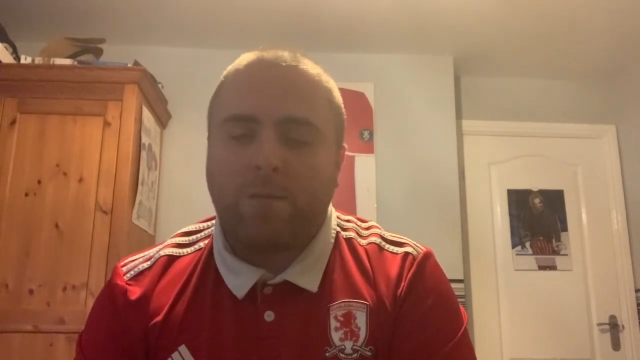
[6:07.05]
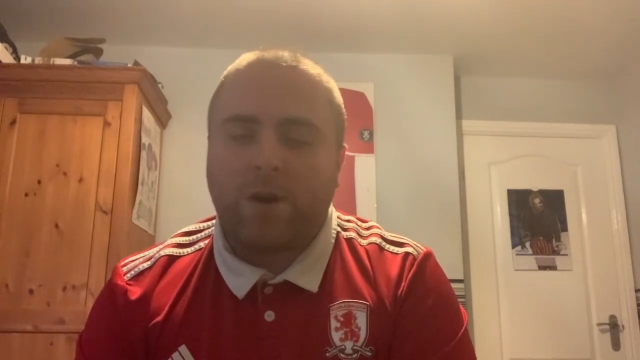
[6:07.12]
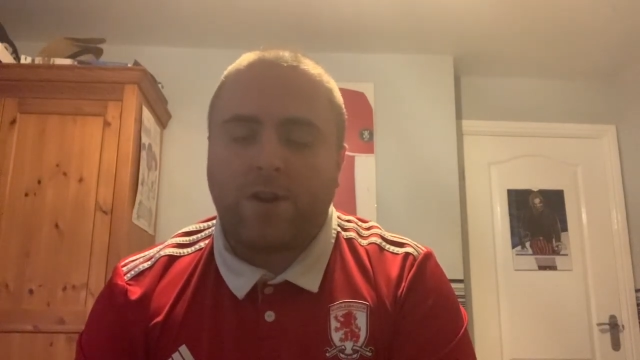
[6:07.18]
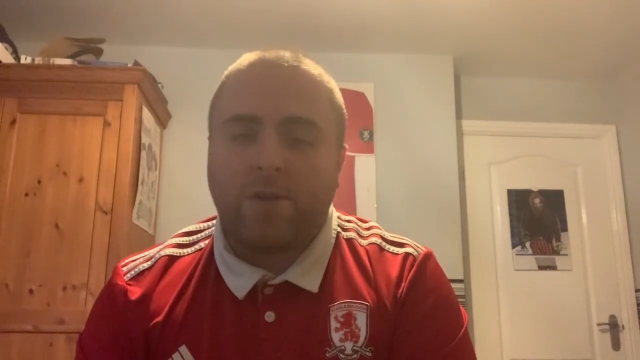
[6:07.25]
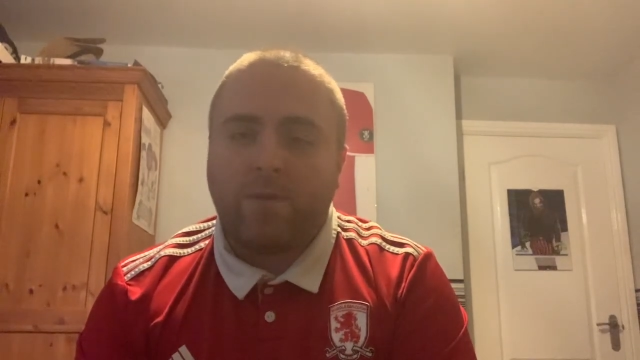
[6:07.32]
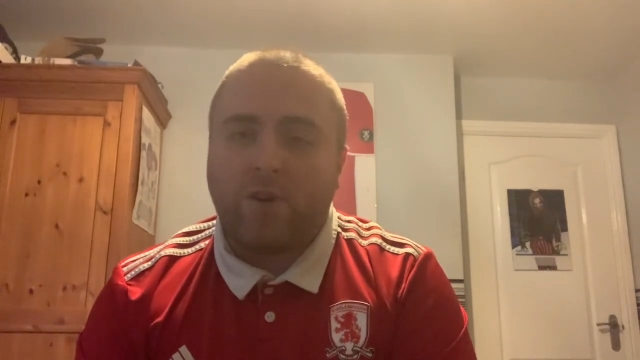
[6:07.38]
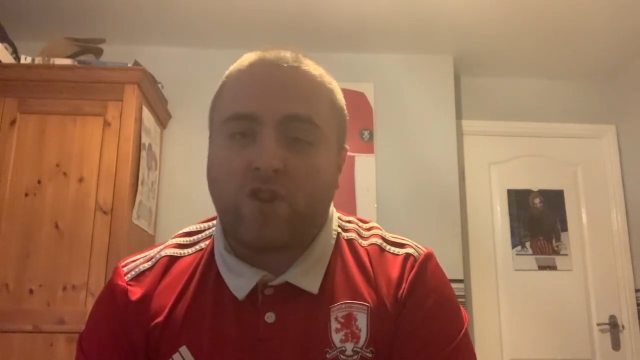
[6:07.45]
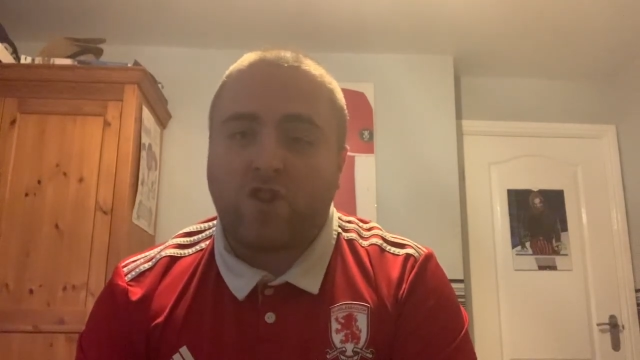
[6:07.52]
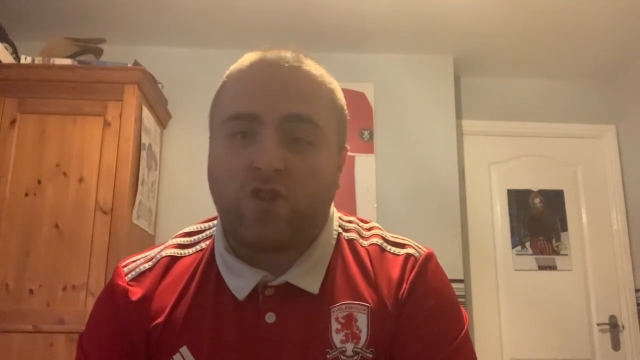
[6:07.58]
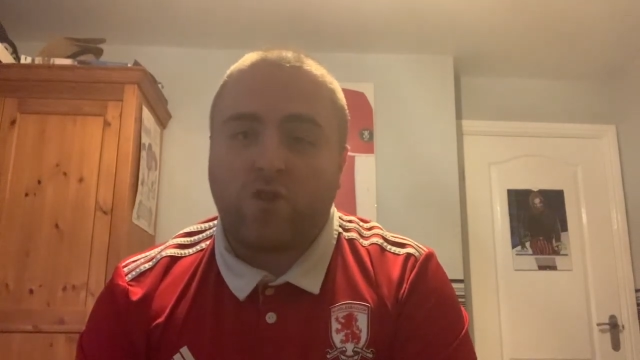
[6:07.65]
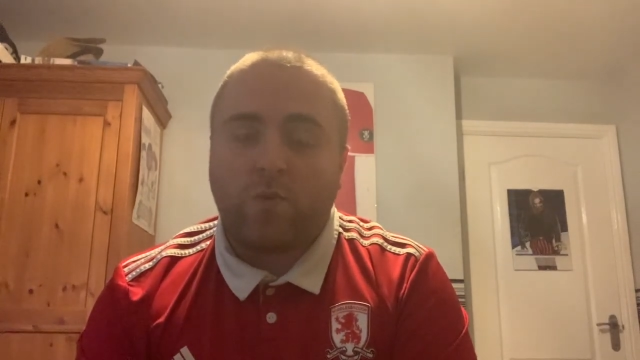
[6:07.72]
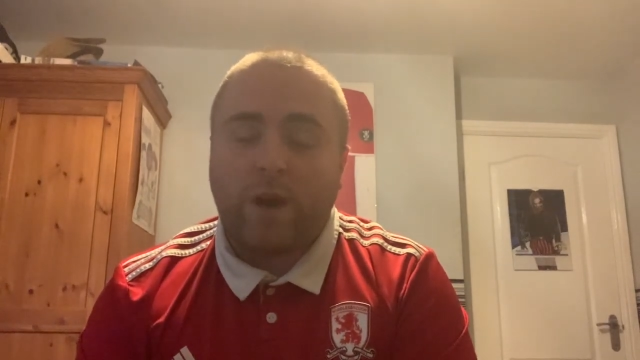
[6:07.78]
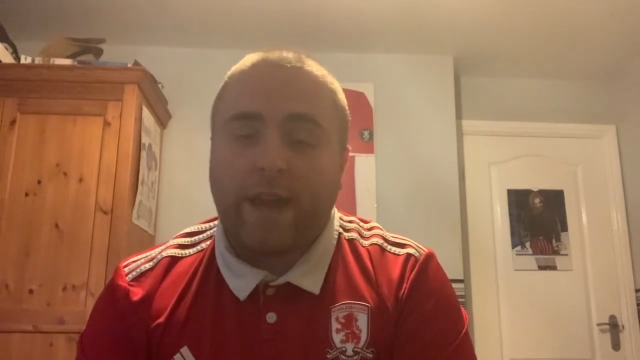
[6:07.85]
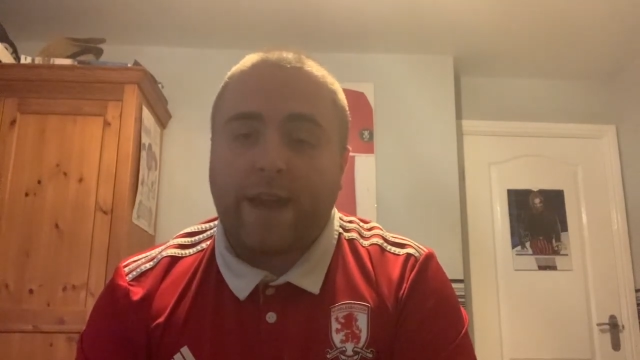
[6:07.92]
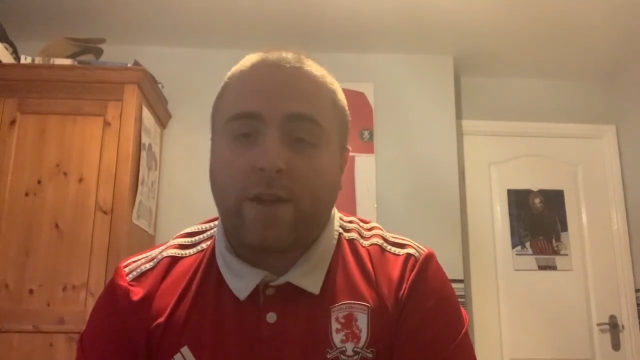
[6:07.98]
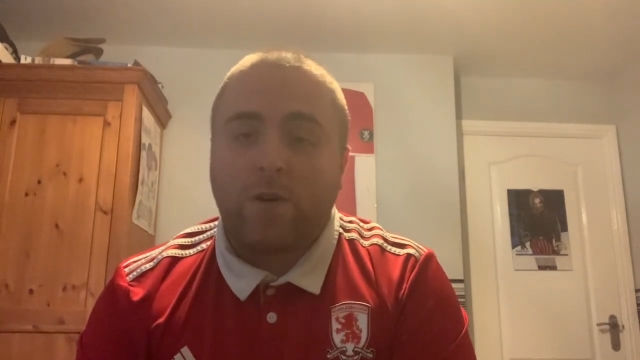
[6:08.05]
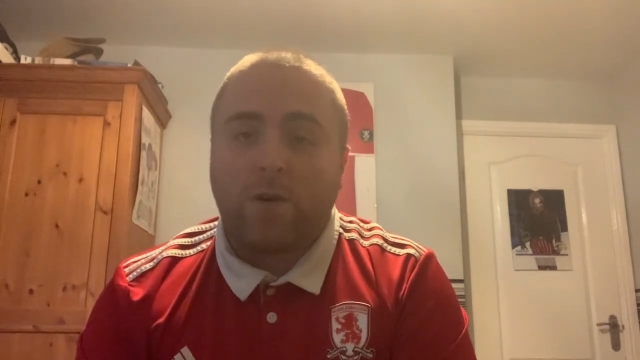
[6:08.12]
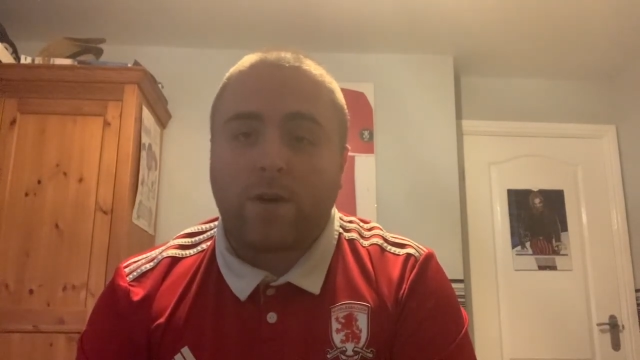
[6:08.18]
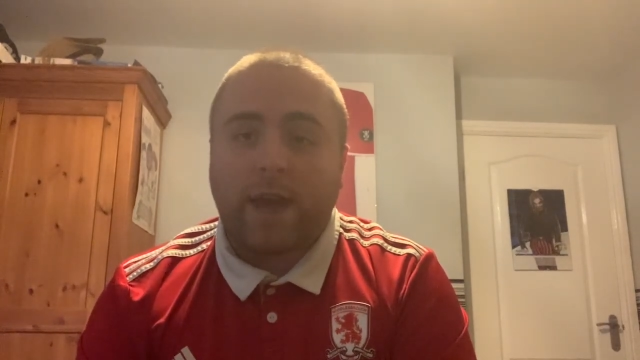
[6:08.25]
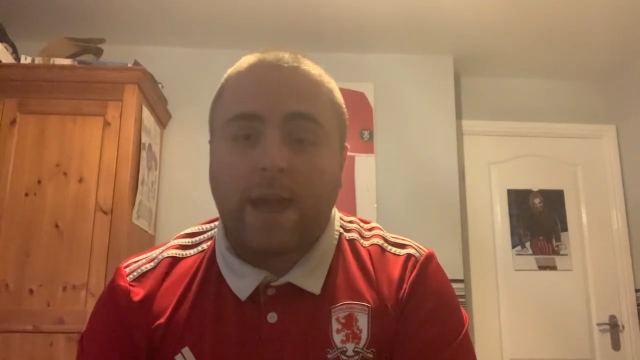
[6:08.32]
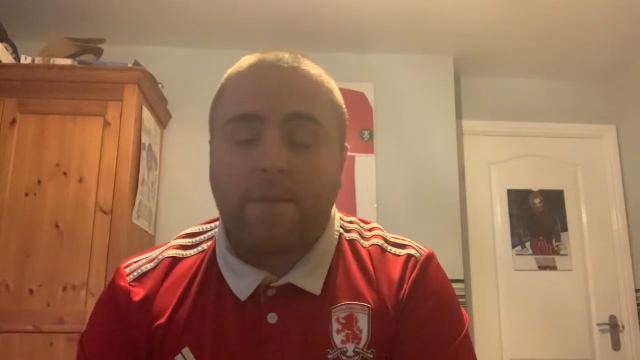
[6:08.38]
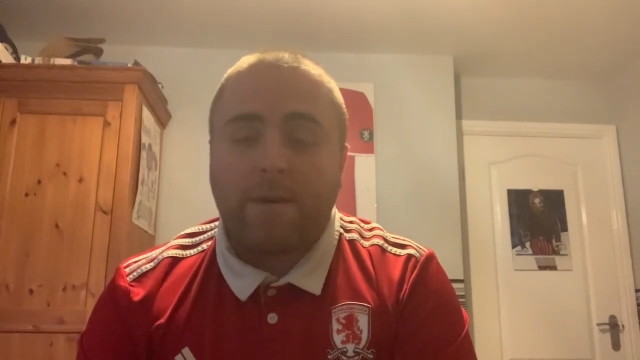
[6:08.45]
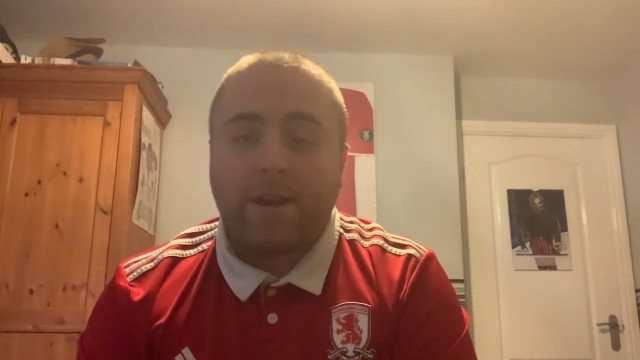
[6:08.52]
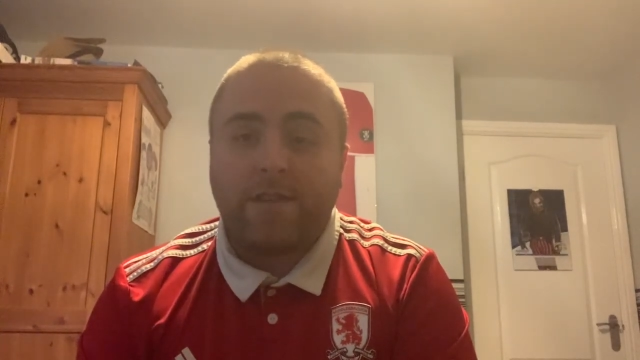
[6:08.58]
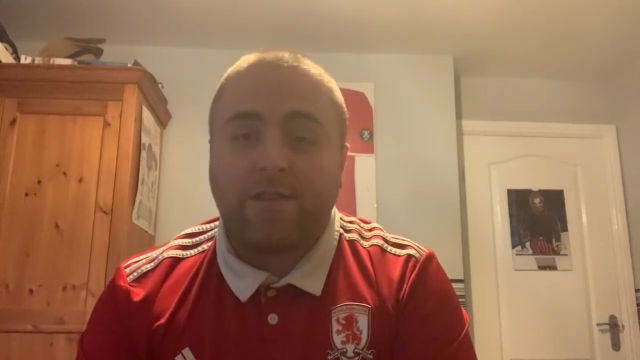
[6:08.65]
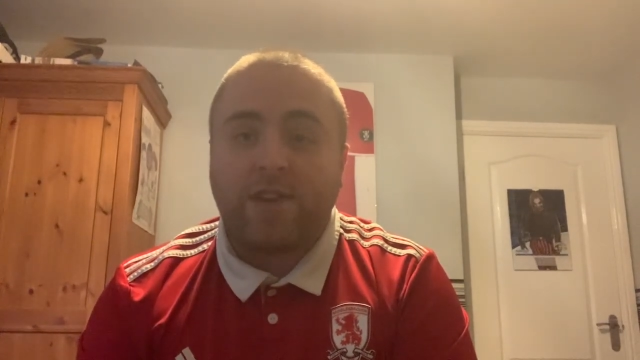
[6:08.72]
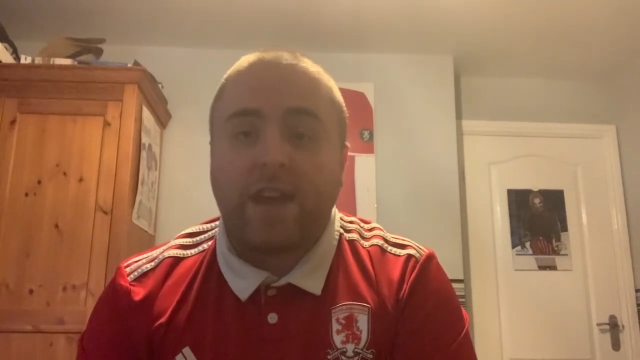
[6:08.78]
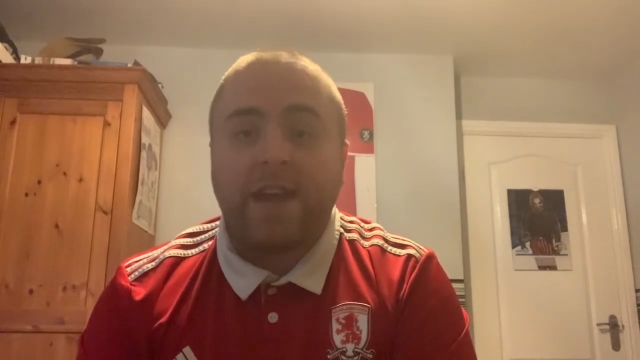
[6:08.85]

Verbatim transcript: one of the most underrated goalkeepers